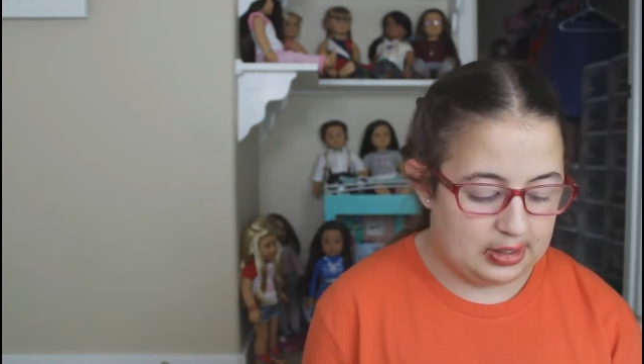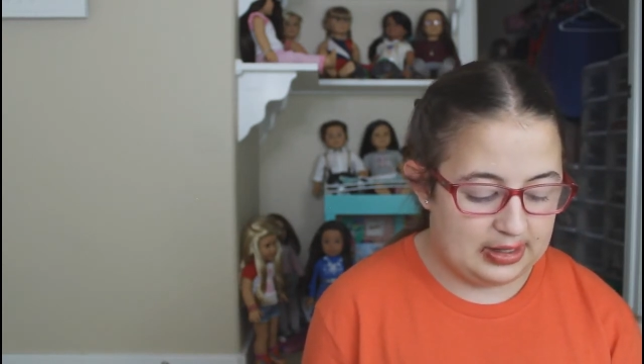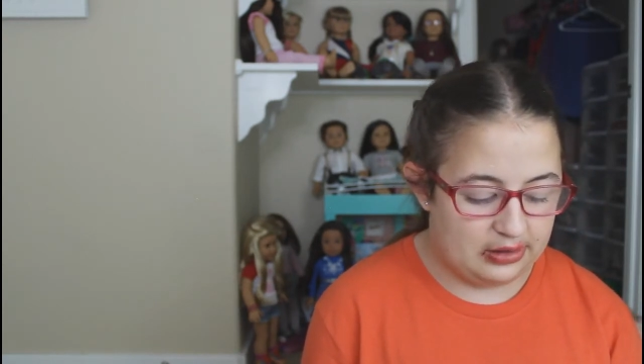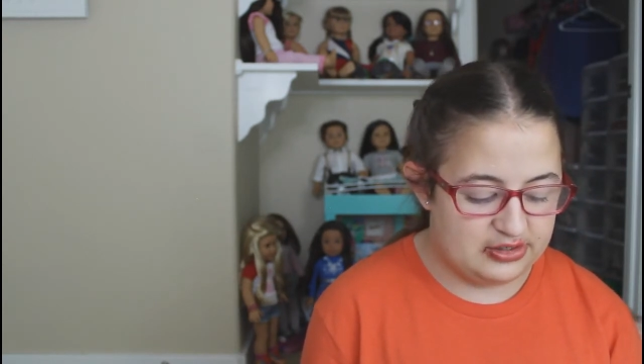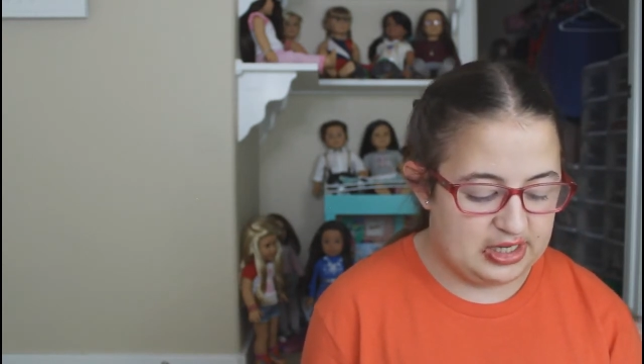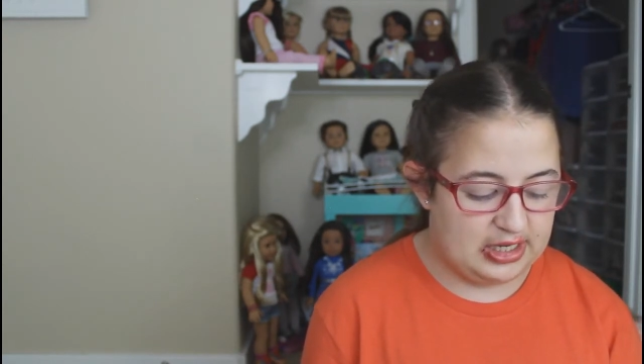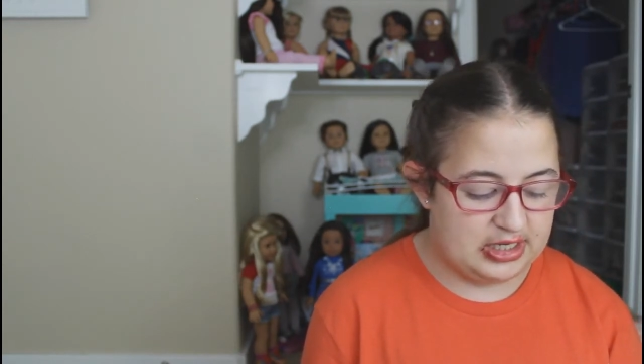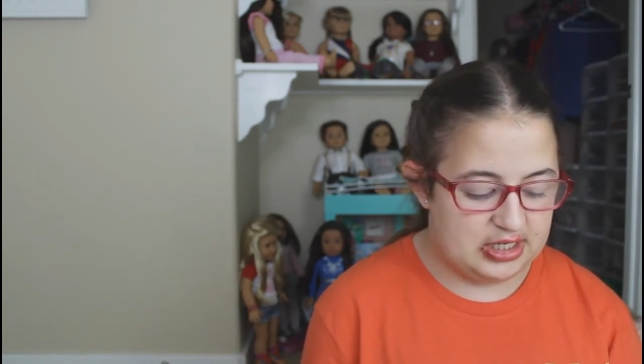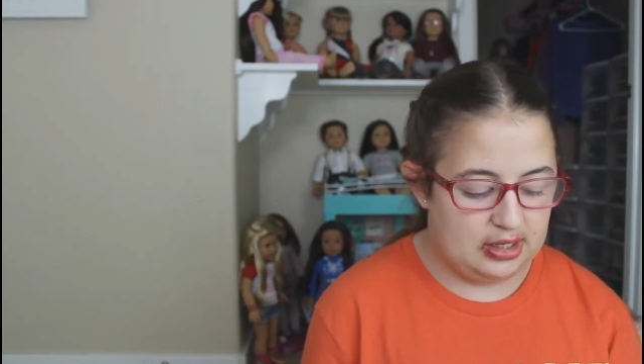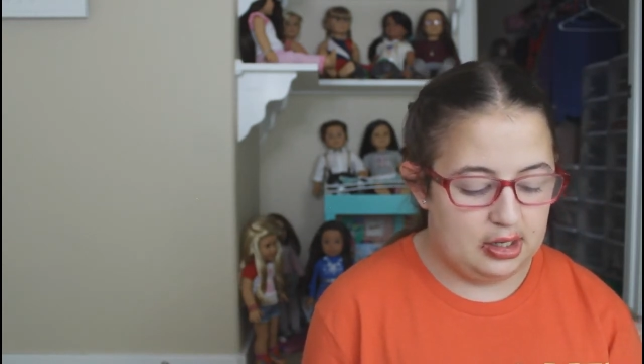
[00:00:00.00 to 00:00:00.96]
Clouds
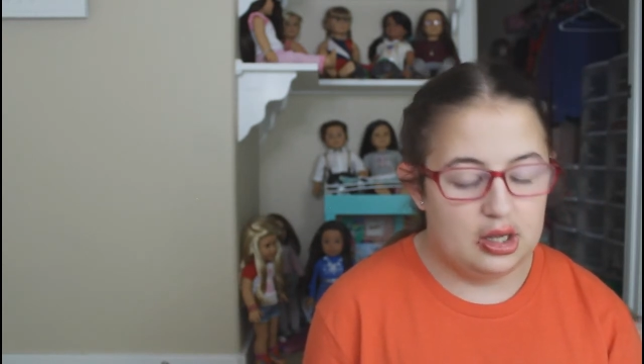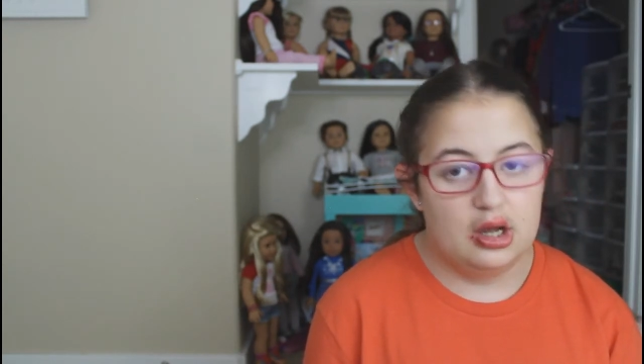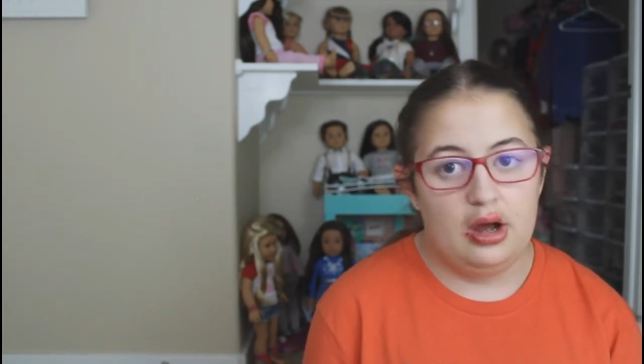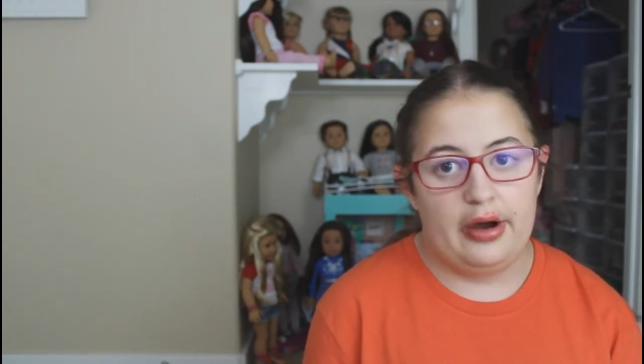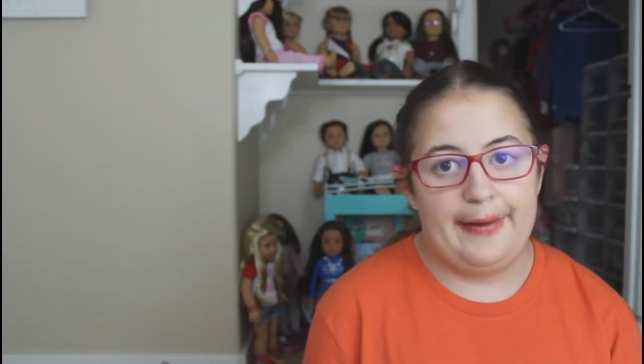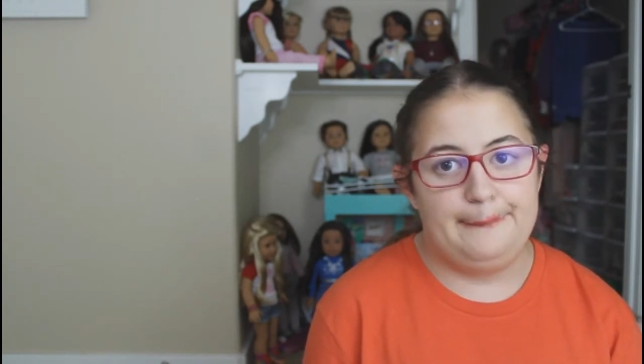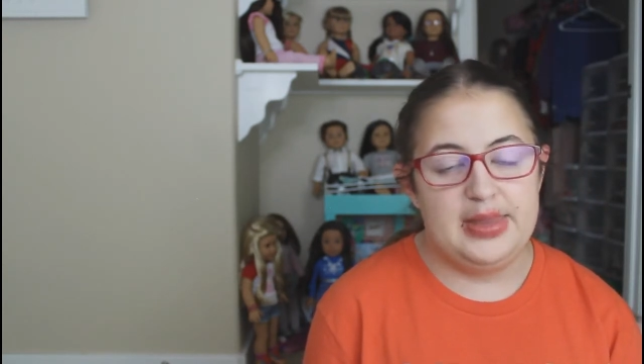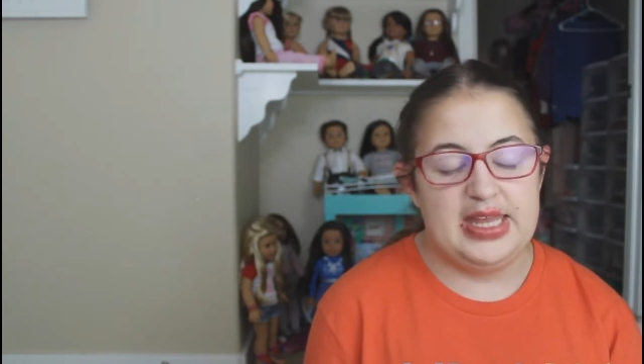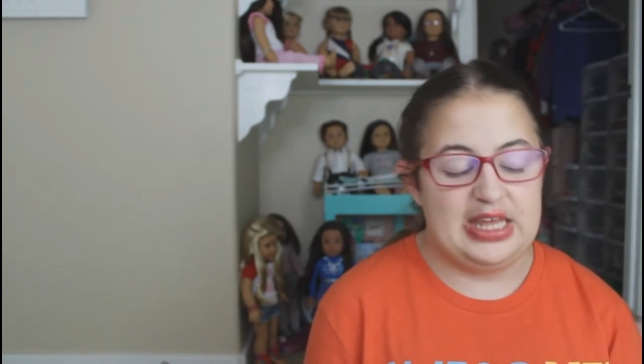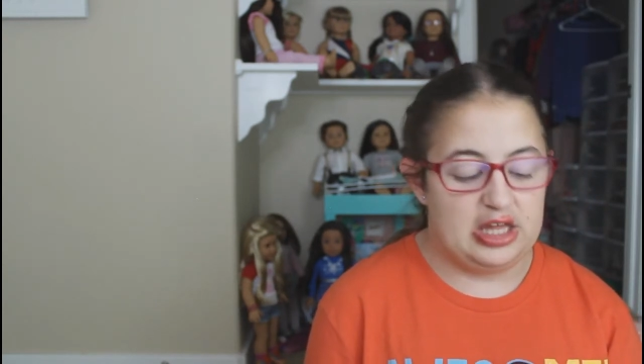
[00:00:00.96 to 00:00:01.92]
AG
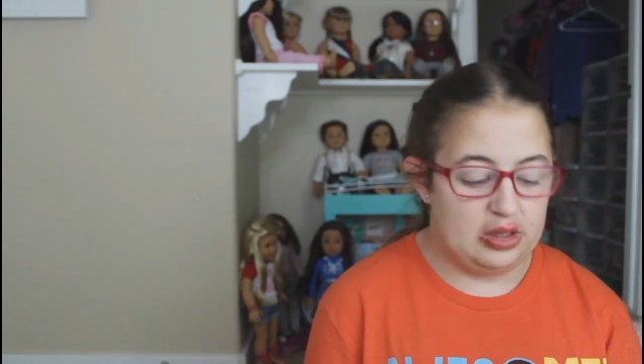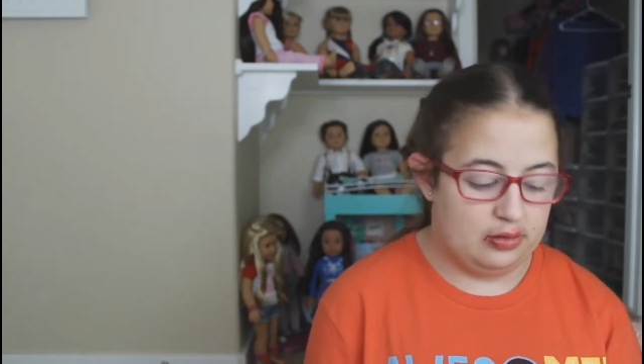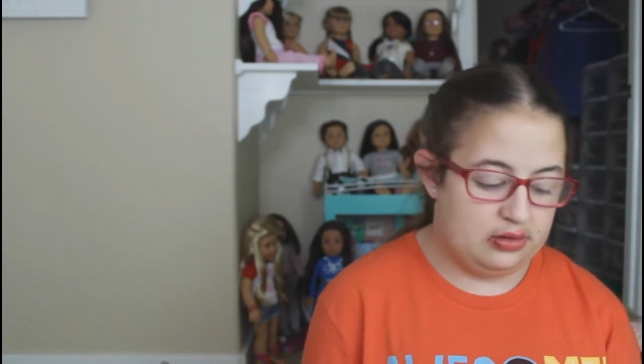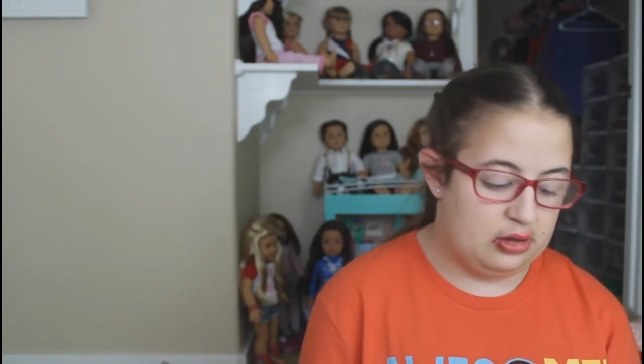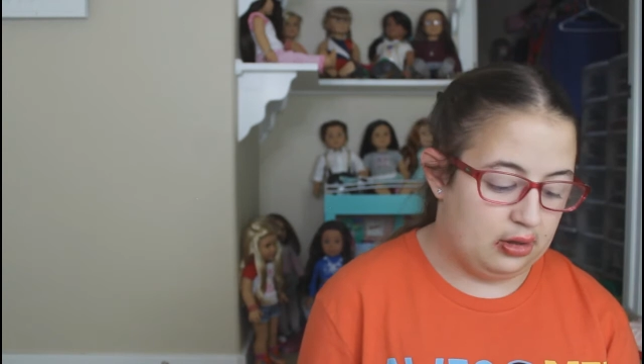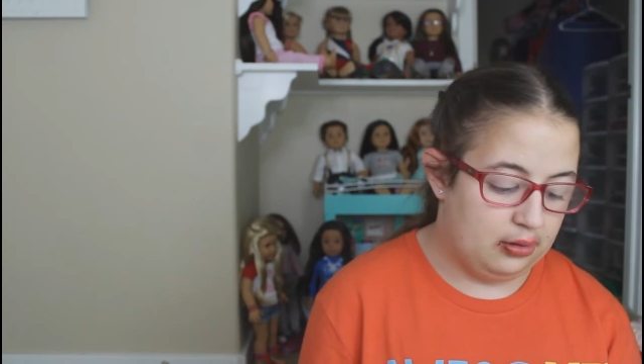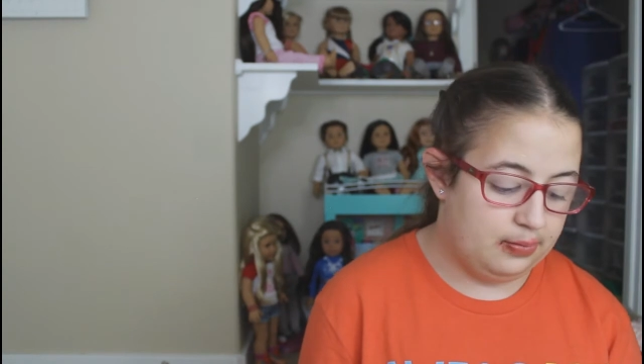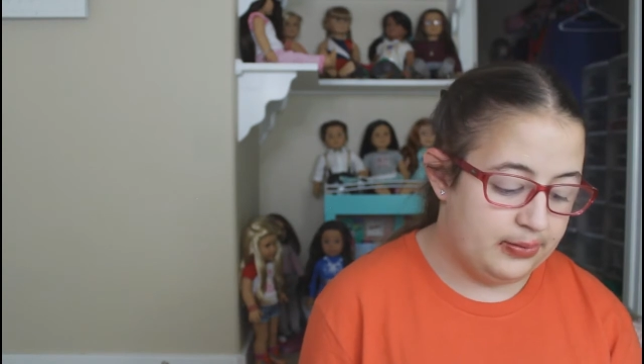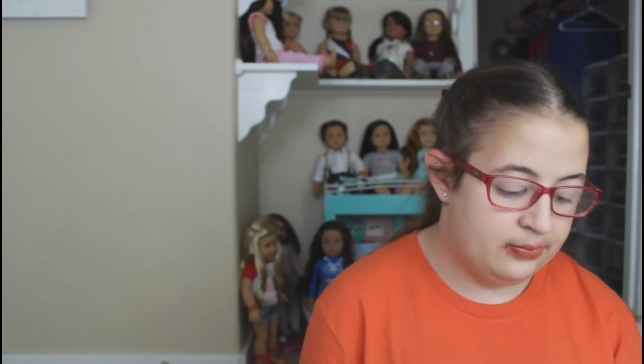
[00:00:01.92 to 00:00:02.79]
on YouTube.